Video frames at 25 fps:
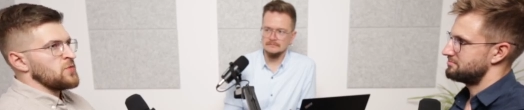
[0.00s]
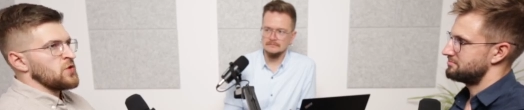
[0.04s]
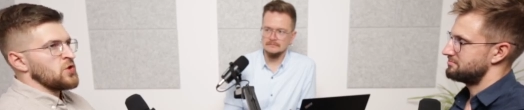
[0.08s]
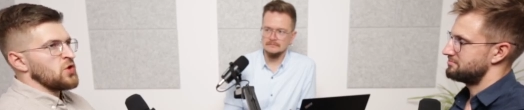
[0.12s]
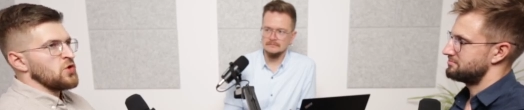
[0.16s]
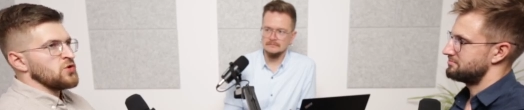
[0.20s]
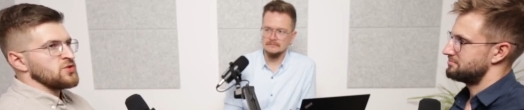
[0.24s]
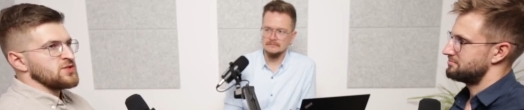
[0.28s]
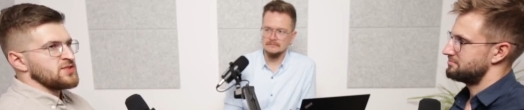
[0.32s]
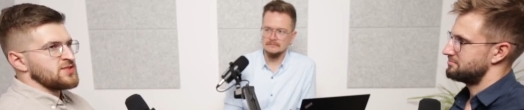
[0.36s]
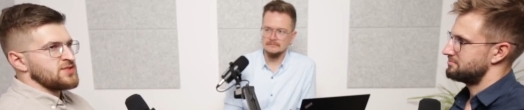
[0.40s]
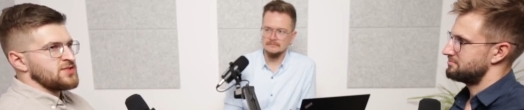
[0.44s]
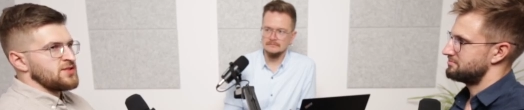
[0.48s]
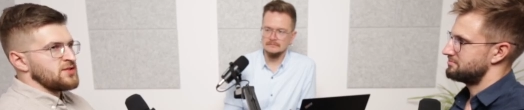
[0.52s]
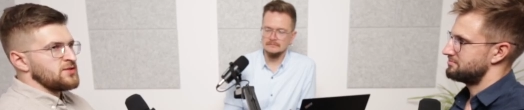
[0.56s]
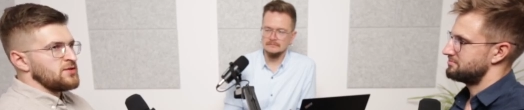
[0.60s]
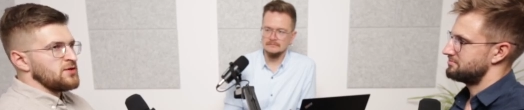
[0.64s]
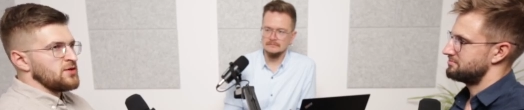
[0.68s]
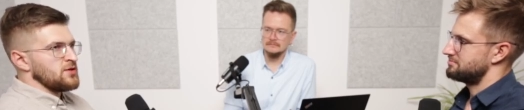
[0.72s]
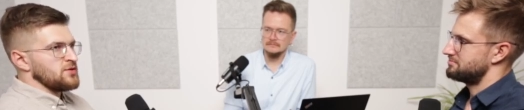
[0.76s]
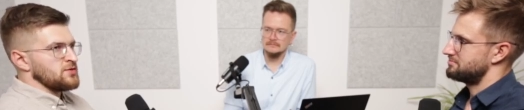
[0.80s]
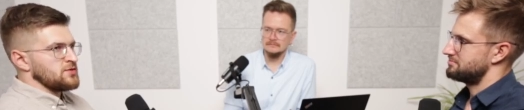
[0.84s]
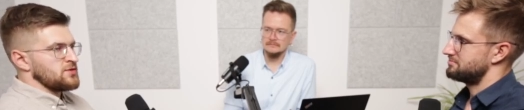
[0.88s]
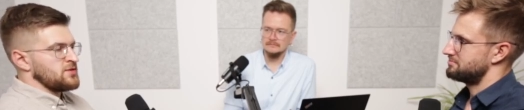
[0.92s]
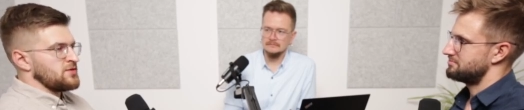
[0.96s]

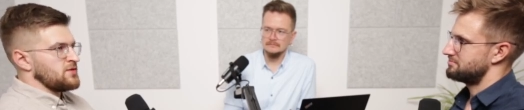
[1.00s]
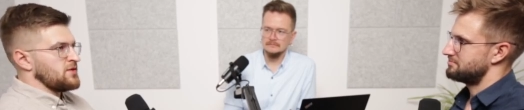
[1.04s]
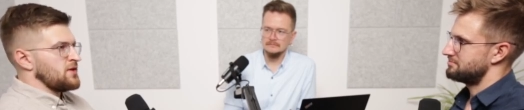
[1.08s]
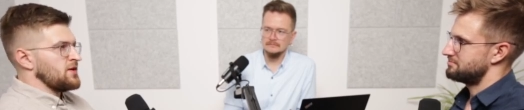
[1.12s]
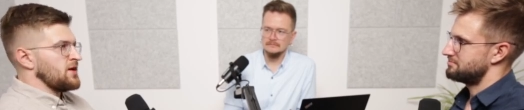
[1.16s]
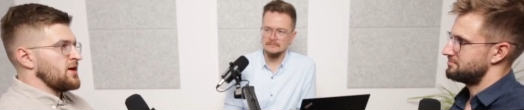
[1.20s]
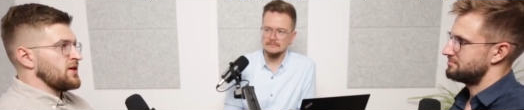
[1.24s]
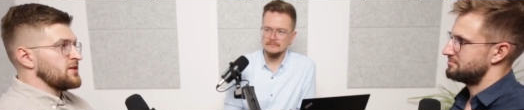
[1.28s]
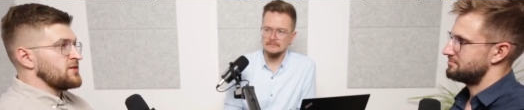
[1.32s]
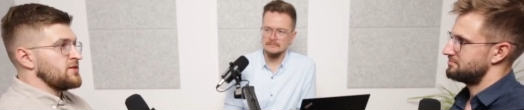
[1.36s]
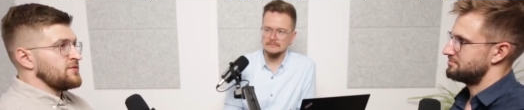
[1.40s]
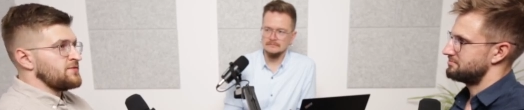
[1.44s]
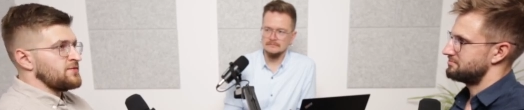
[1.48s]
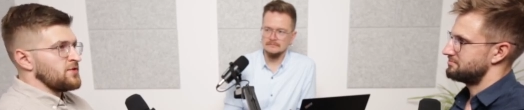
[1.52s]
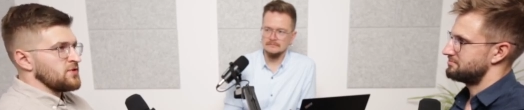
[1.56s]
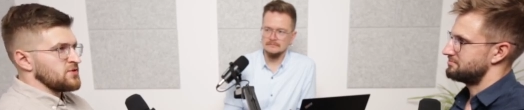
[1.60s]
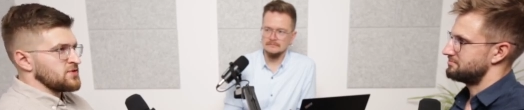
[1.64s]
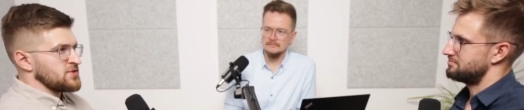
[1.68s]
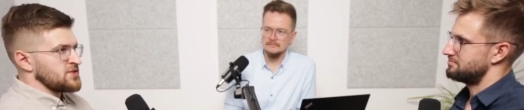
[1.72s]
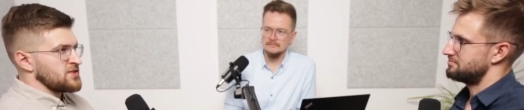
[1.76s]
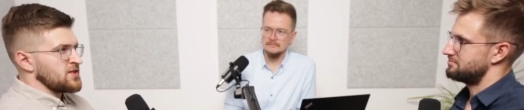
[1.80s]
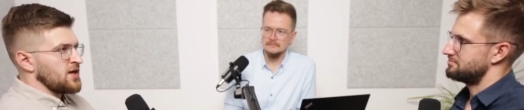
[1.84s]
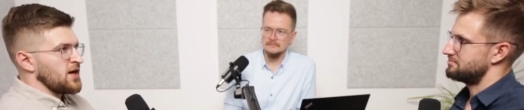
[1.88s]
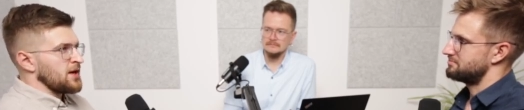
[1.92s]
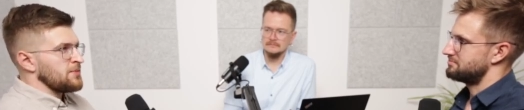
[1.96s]
Speaker 1: considered the
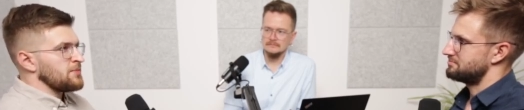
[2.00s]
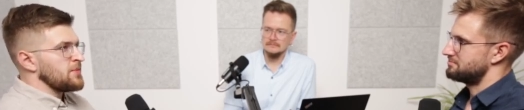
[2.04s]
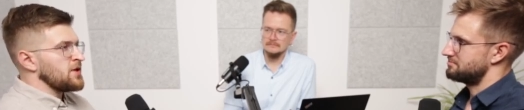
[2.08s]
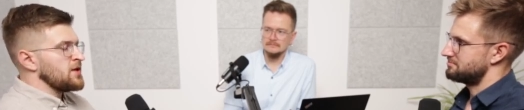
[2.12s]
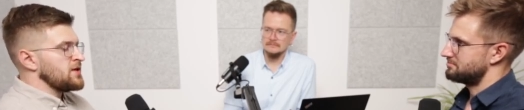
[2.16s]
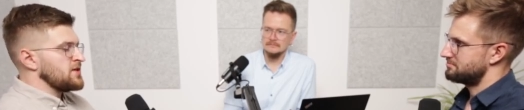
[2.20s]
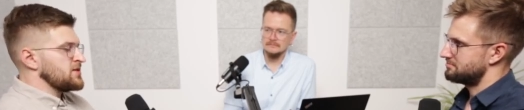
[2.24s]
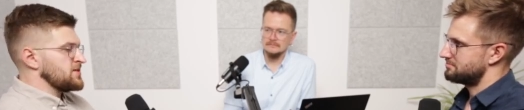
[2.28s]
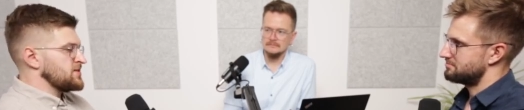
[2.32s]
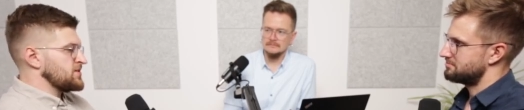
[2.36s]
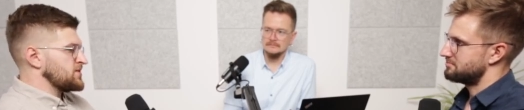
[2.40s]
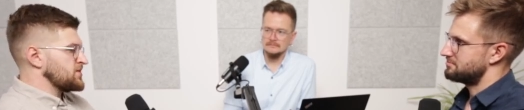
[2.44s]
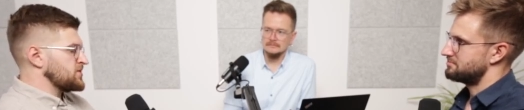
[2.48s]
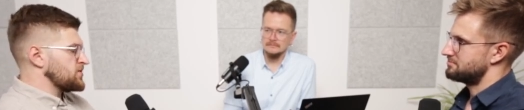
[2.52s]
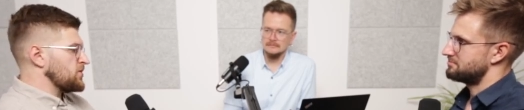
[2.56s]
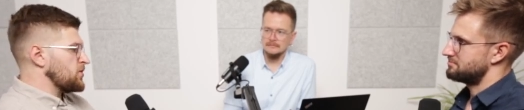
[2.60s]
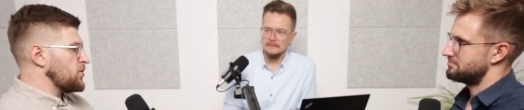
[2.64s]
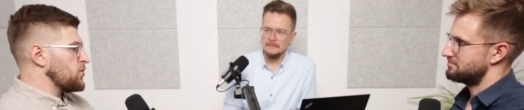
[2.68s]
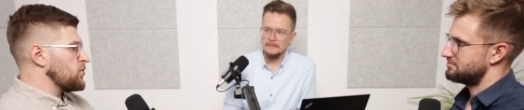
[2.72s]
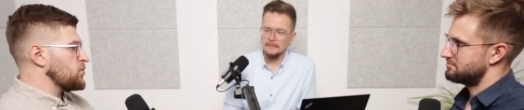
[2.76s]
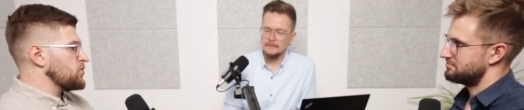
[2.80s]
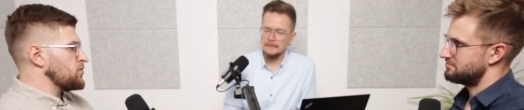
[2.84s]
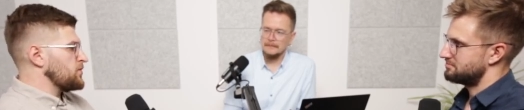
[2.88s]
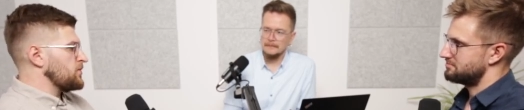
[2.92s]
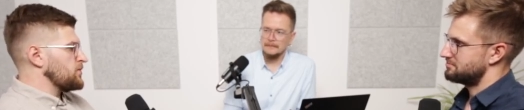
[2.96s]
first time.
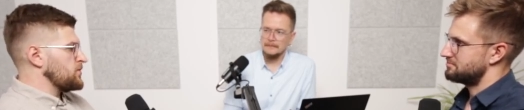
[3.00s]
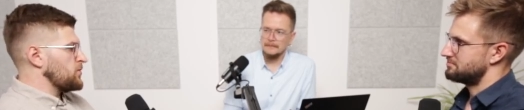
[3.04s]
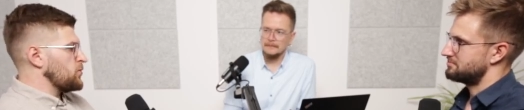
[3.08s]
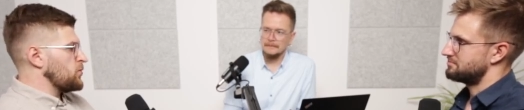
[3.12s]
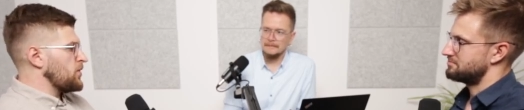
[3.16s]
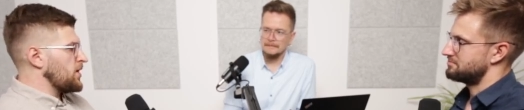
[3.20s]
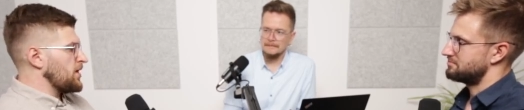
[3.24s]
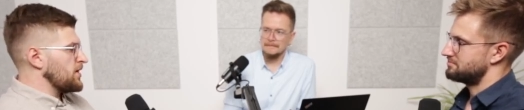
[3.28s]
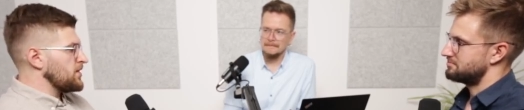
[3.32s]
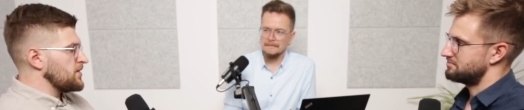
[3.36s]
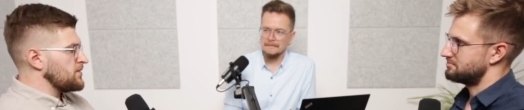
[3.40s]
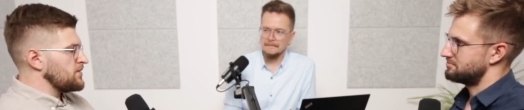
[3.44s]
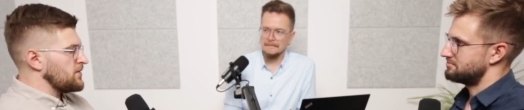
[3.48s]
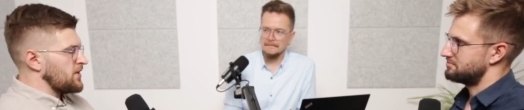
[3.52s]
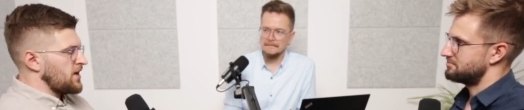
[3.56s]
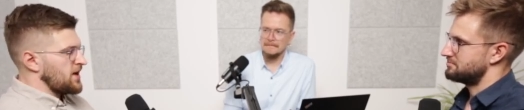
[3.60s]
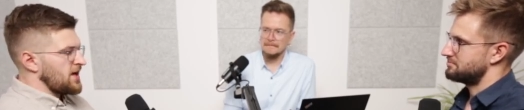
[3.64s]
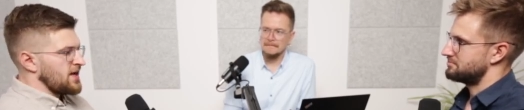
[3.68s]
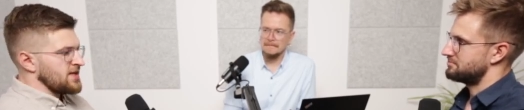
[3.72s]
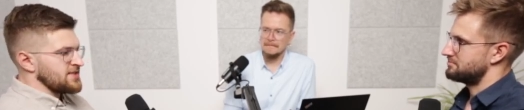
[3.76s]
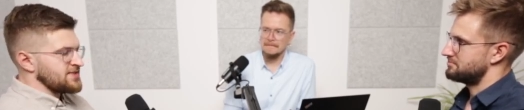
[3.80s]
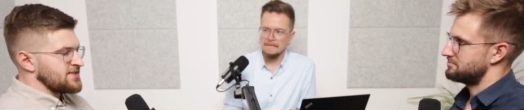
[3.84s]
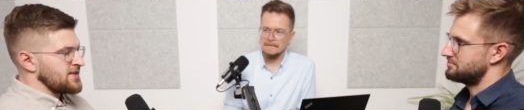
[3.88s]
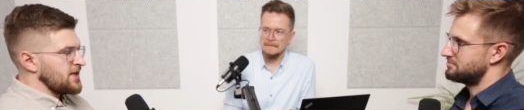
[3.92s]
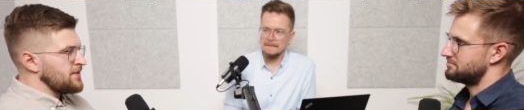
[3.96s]
So while
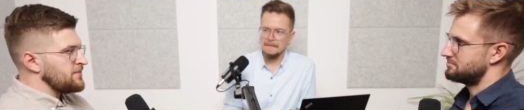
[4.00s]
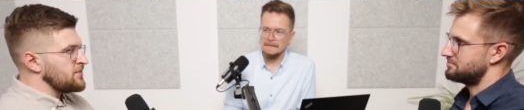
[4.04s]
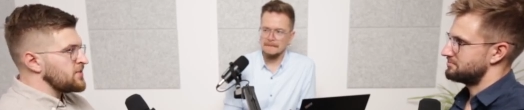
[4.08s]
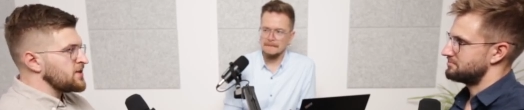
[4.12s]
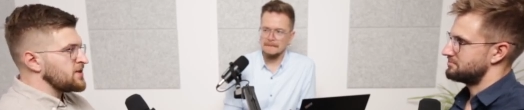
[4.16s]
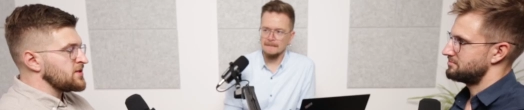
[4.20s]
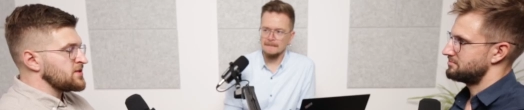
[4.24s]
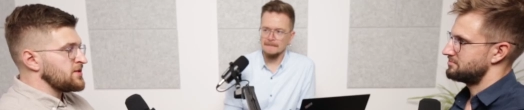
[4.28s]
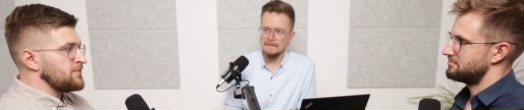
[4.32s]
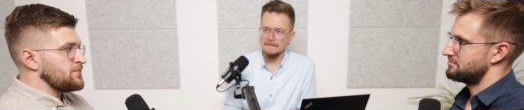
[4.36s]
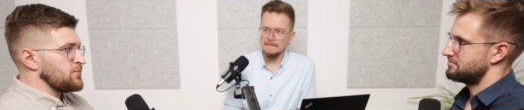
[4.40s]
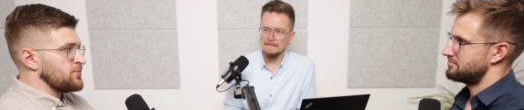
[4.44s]
assembling the